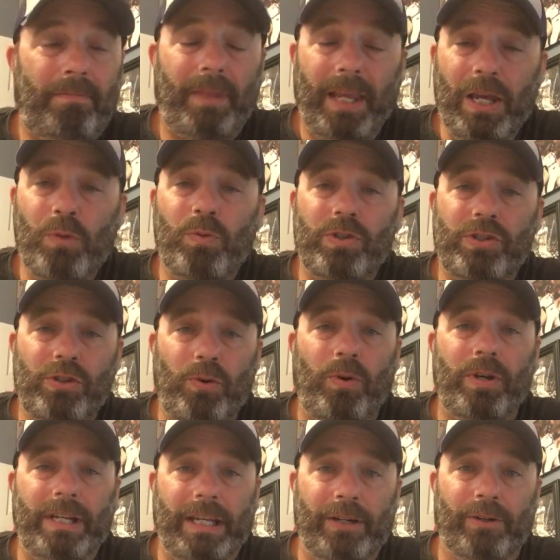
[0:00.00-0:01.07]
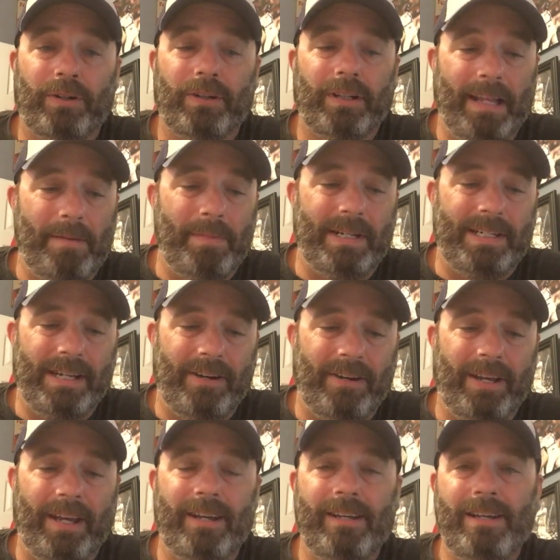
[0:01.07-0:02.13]
it was an ordeal, let me tell
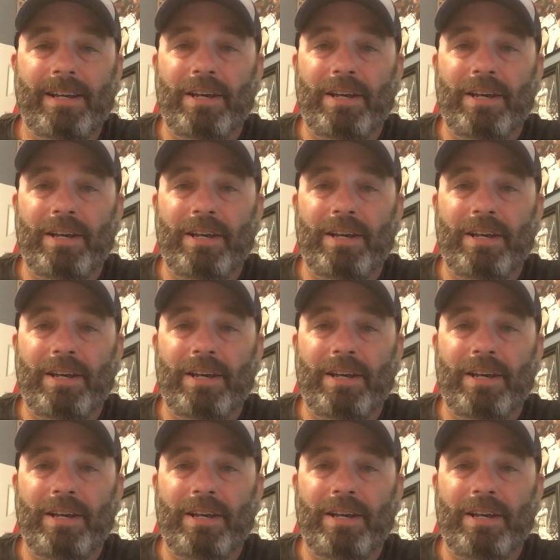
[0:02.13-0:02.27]
you.